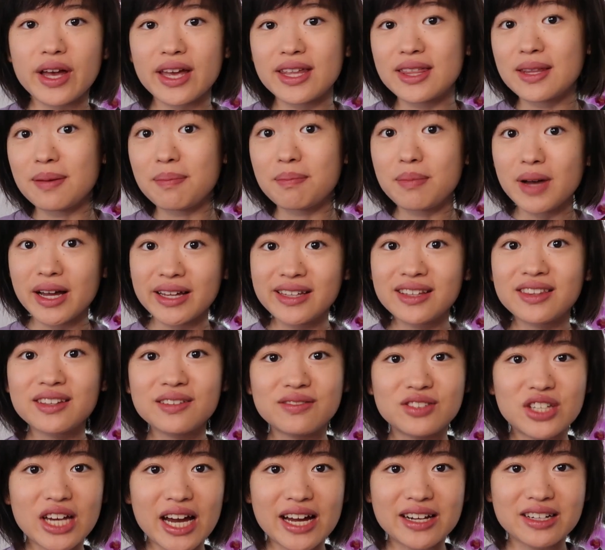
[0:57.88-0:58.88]
in the month
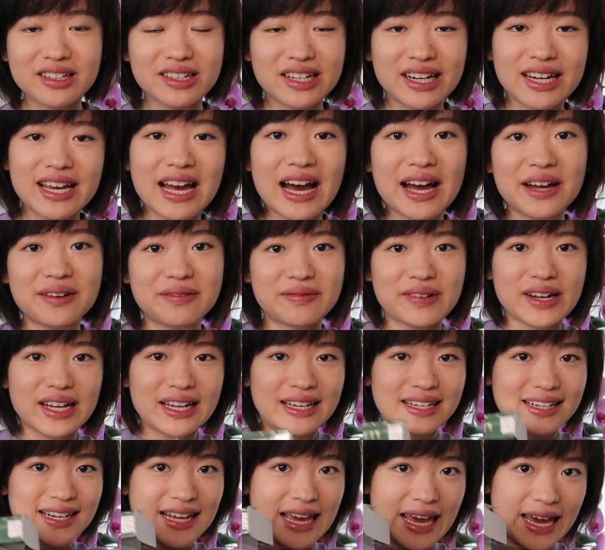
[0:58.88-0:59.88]
of January, I
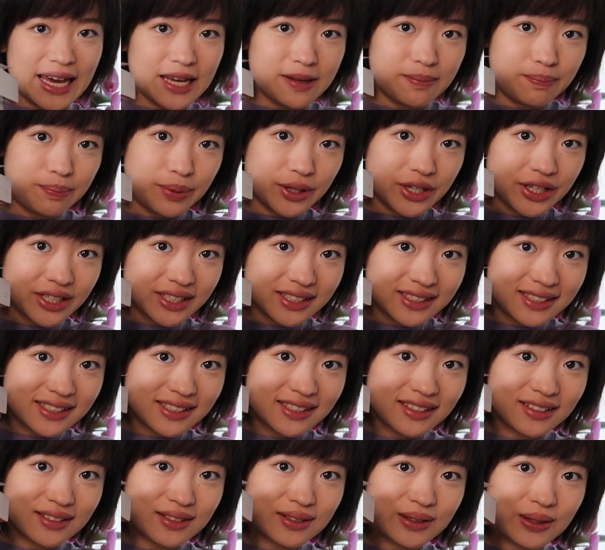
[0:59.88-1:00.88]
read 8
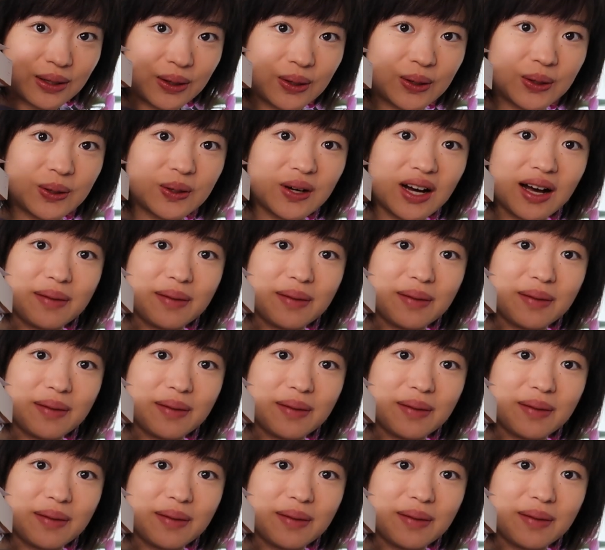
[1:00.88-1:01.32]
books. So